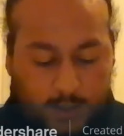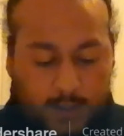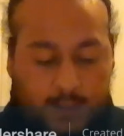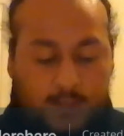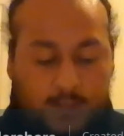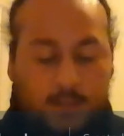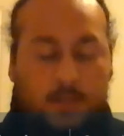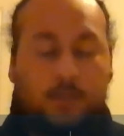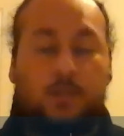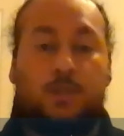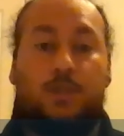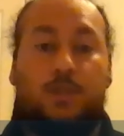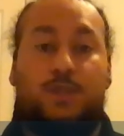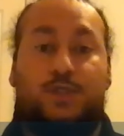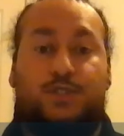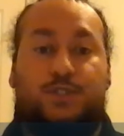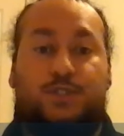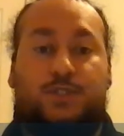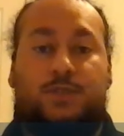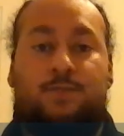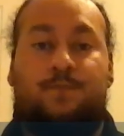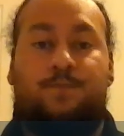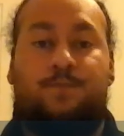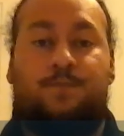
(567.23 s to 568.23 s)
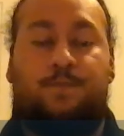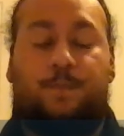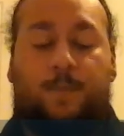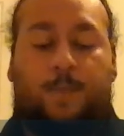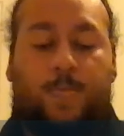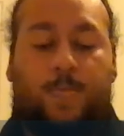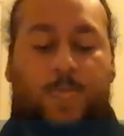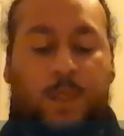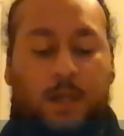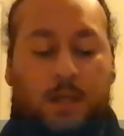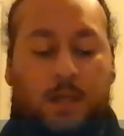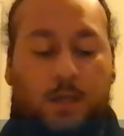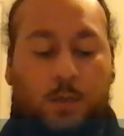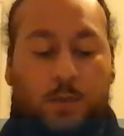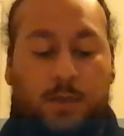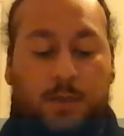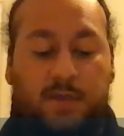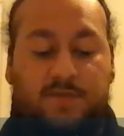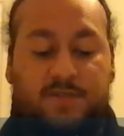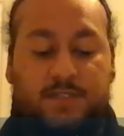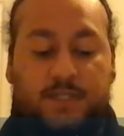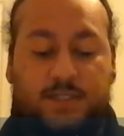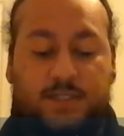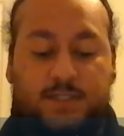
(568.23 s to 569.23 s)
In conclusion, we
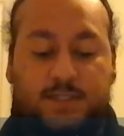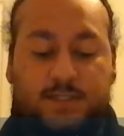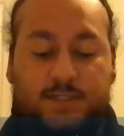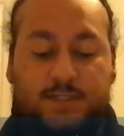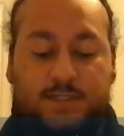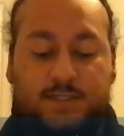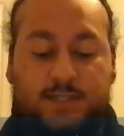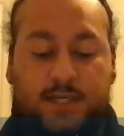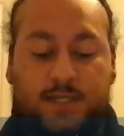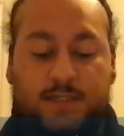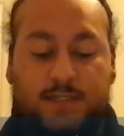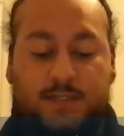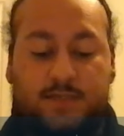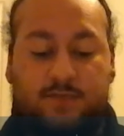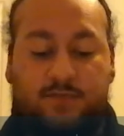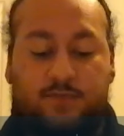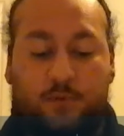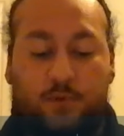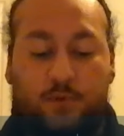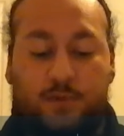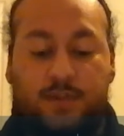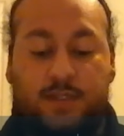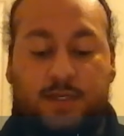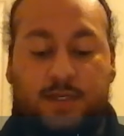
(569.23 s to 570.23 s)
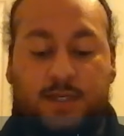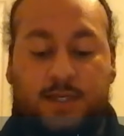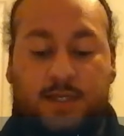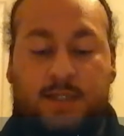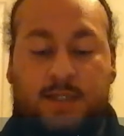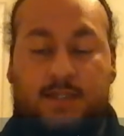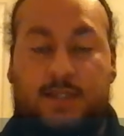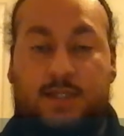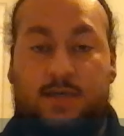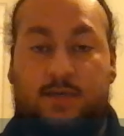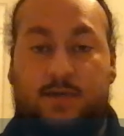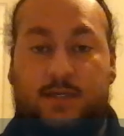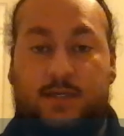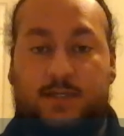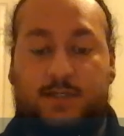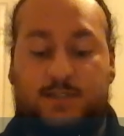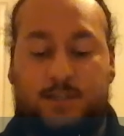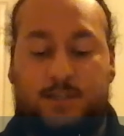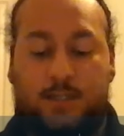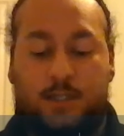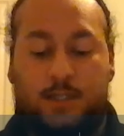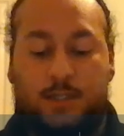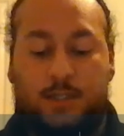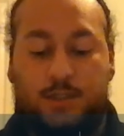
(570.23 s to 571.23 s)
have just discussed 4 thinking theories,
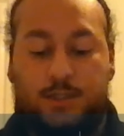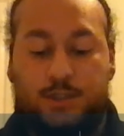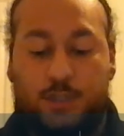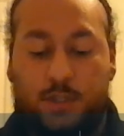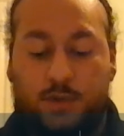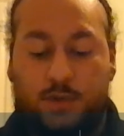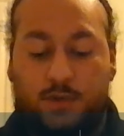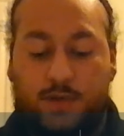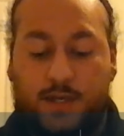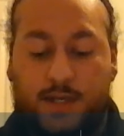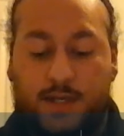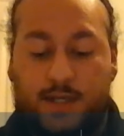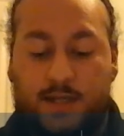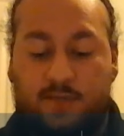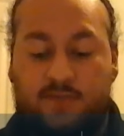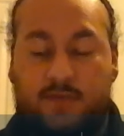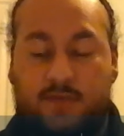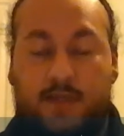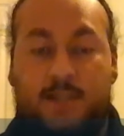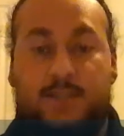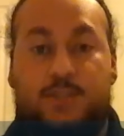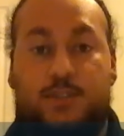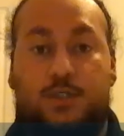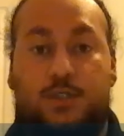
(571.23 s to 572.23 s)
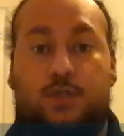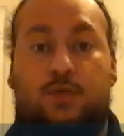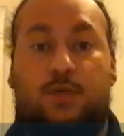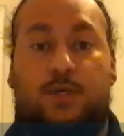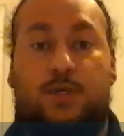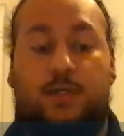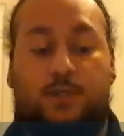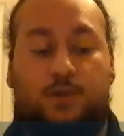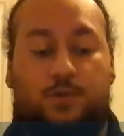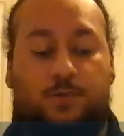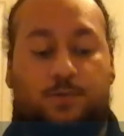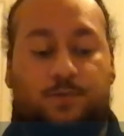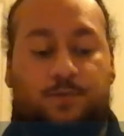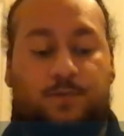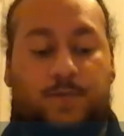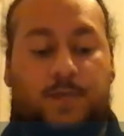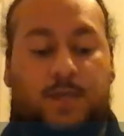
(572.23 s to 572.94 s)
2 creative and 2 critical.